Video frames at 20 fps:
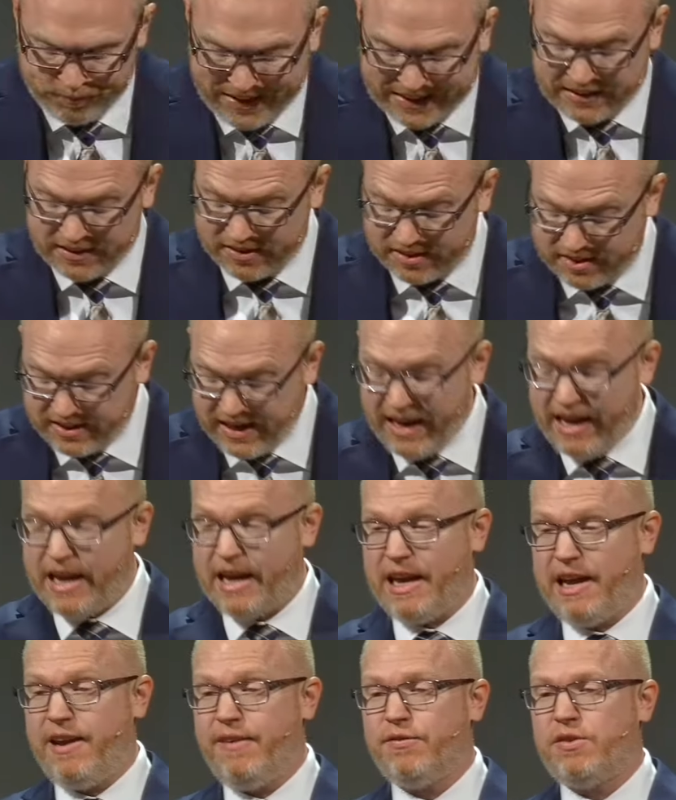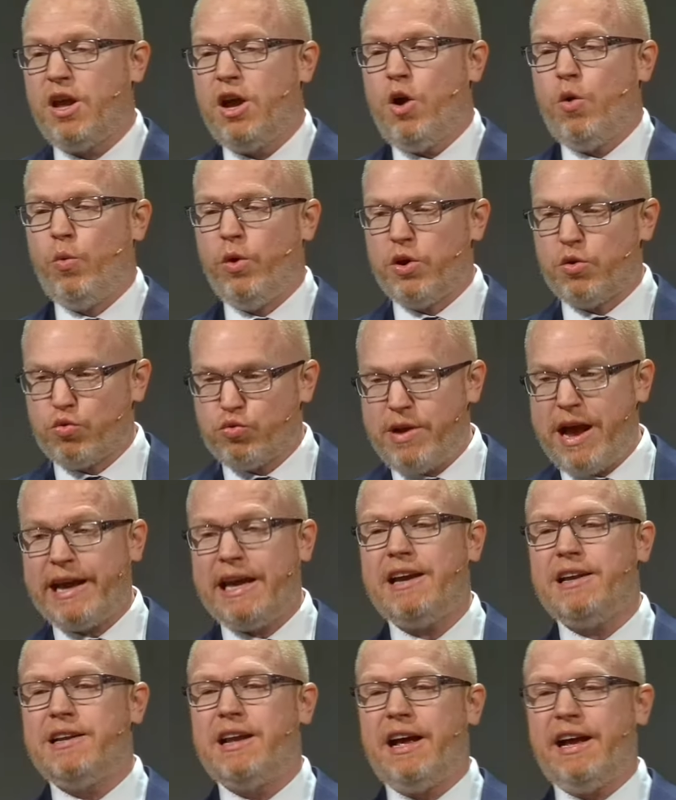That the saved would
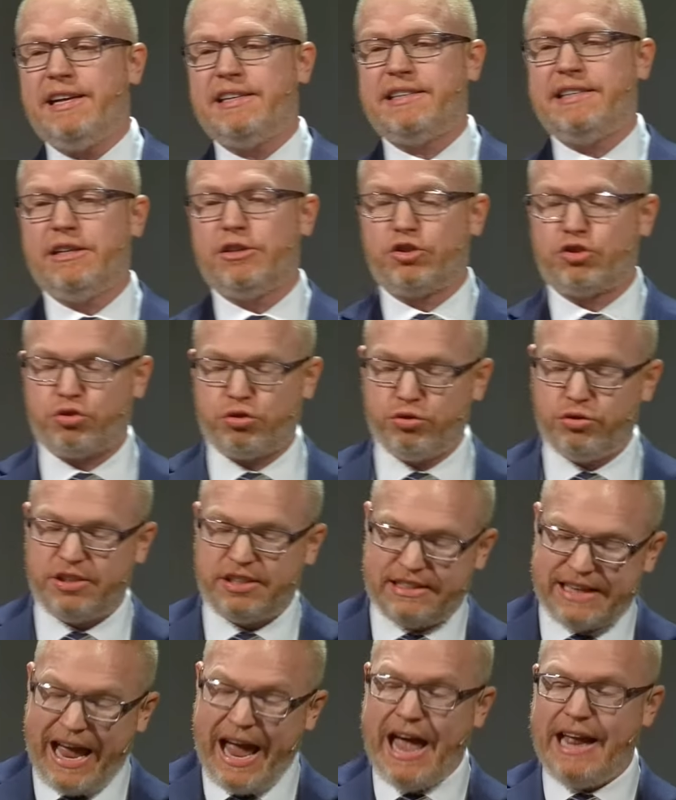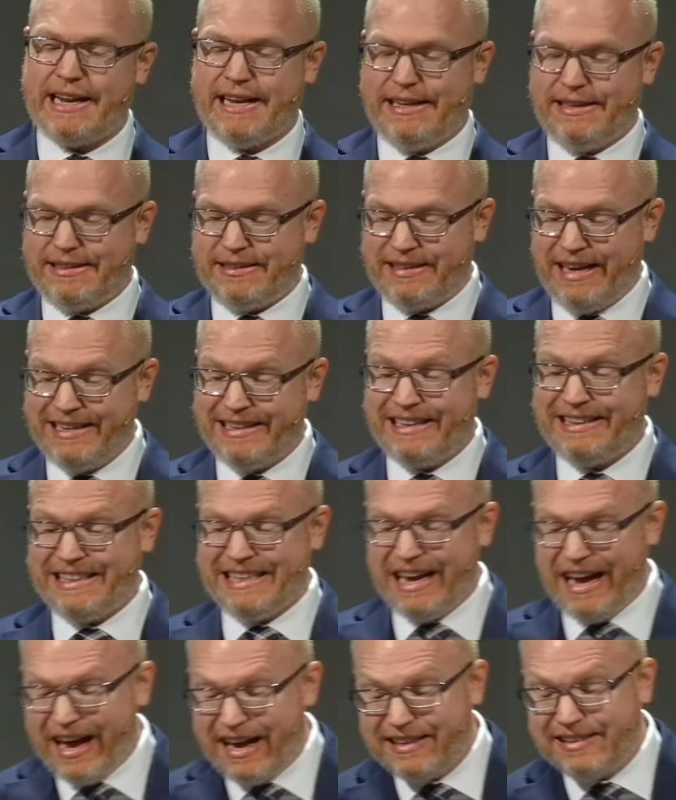recognize their true status, and that
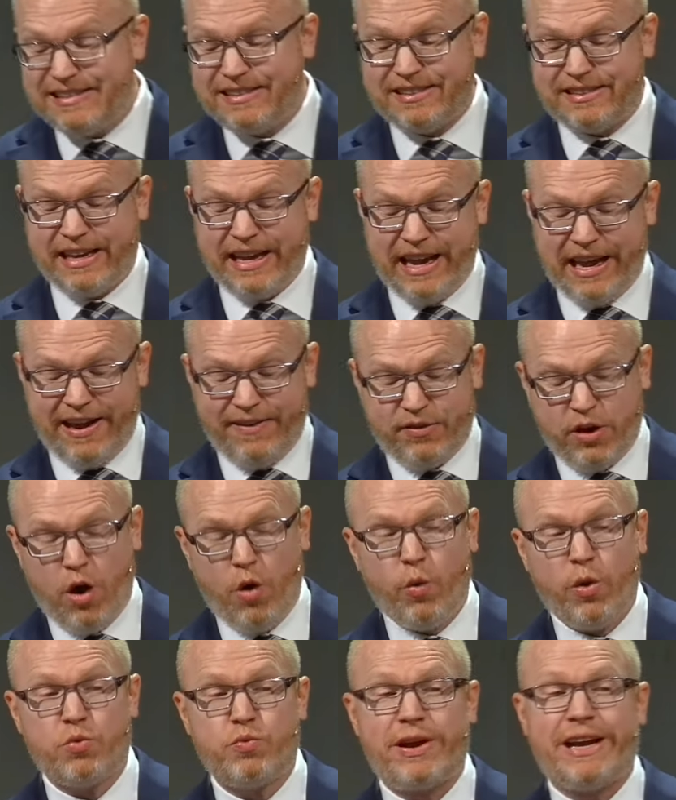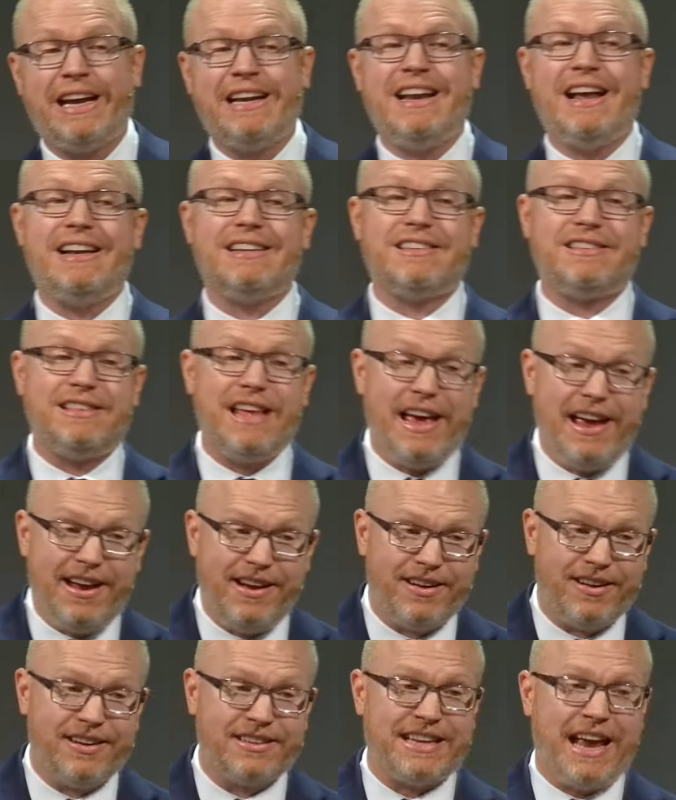the unsaved would recognize
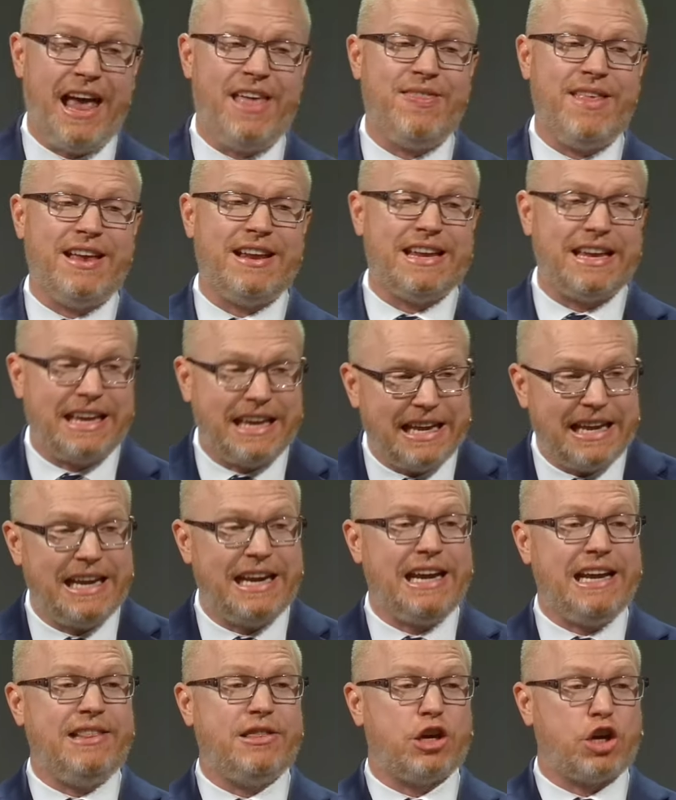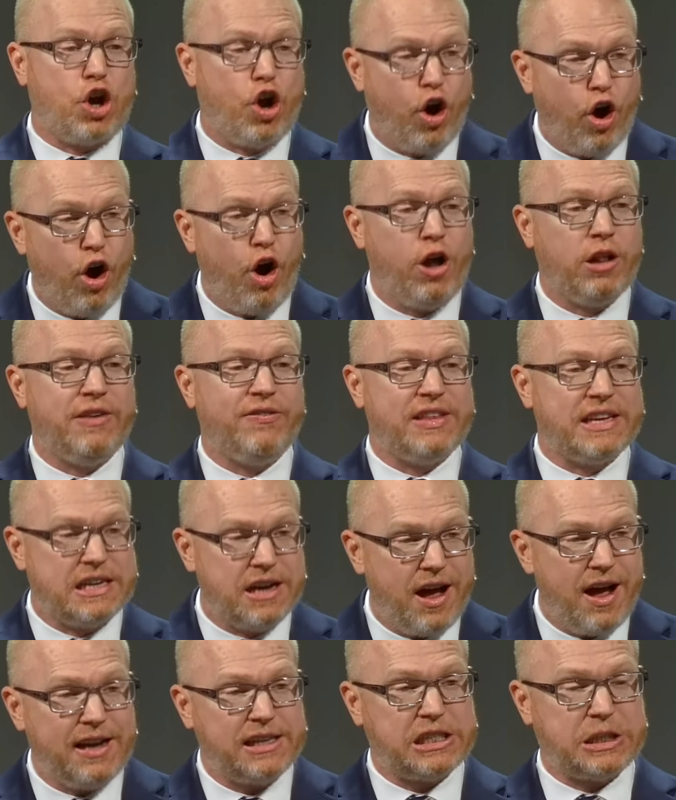theirs and then heed the call of the
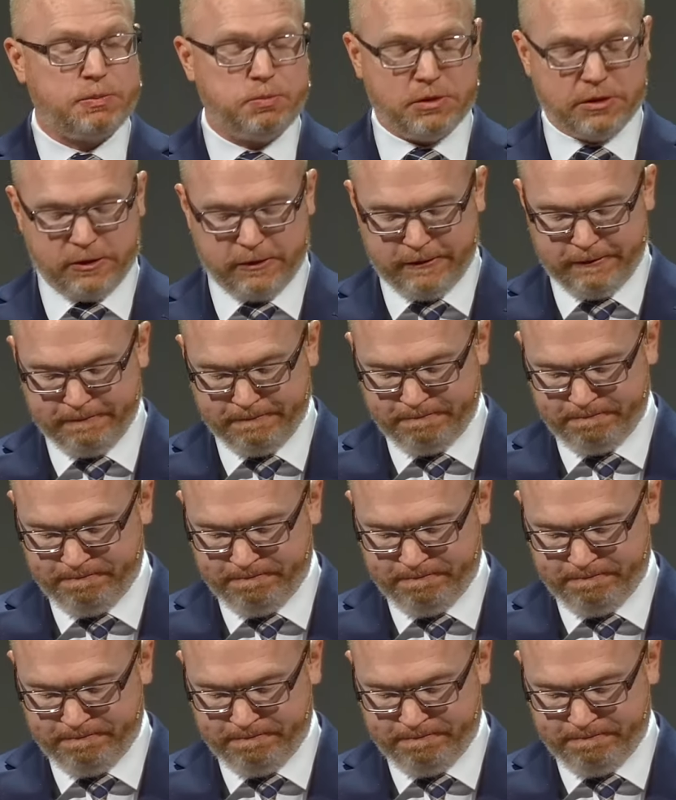gospel.